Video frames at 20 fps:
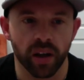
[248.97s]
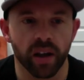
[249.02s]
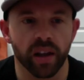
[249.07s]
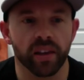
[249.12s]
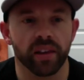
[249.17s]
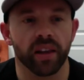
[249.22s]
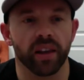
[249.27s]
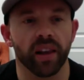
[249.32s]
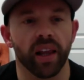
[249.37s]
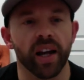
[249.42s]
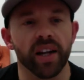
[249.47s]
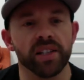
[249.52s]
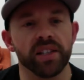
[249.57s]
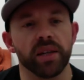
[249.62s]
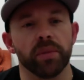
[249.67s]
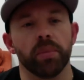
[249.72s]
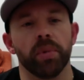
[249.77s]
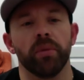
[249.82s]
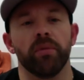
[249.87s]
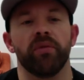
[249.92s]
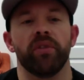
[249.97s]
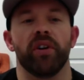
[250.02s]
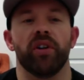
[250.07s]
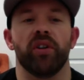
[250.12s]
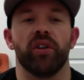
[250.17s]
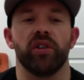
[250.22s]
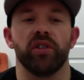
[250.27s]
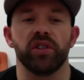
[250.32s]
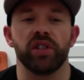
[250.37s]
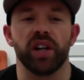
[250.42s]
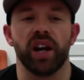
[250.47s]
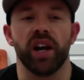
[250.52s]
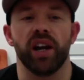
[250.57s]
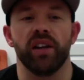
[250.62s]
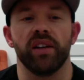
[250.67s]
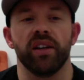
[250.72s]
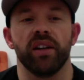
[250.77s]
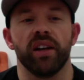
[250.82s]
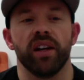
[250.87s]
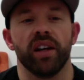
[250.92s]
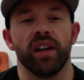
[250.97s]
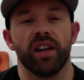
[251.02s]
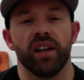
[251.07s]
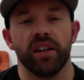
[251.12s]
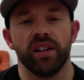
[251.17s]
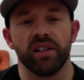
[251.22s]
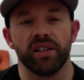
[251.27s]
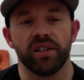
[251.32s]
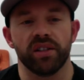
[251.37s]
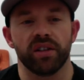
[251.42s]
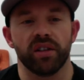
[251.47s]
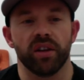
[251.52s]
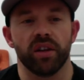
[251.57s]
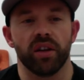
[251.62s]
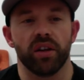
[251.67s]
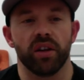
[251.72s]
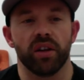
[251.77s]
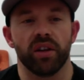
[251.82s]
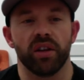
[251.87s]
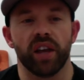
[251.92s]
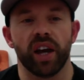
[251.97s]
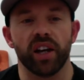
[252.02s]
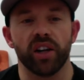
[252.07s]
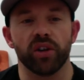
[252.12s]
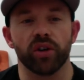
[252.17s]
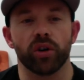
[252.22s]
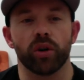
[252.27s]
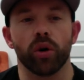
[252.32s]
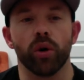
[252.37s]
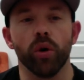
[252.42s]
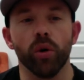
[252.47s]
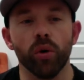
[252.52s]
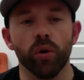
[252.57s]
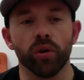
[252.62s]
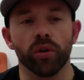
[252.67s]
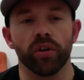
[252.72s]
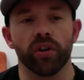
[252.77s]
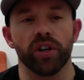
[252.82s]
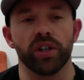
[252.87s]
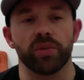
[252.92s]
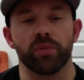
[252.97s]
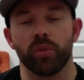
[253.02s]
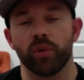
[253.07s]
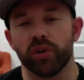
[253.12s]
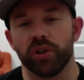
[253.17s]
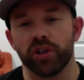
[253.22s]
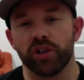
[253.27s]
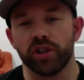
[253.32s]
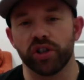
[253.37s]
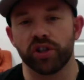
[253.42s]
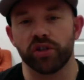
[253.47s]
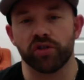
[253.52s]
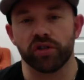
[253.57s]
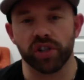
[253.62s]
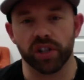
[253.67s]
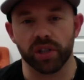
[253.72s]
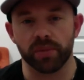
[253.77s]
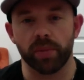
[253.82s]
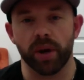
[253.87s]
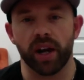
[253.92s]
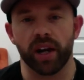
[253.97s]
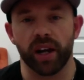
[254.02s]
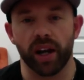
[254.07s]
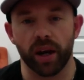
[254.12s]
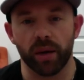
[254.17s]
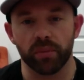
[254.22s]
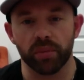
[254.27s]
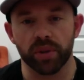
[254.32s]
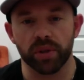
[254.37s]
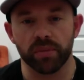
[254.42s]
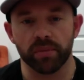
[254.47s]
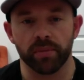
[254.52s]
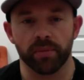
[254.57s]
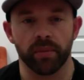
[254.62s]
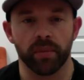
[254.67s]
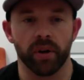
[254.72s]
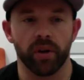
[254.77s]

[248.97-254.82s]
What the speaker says: The last thing people fail to understand is that your core is more than just your six-pack abs.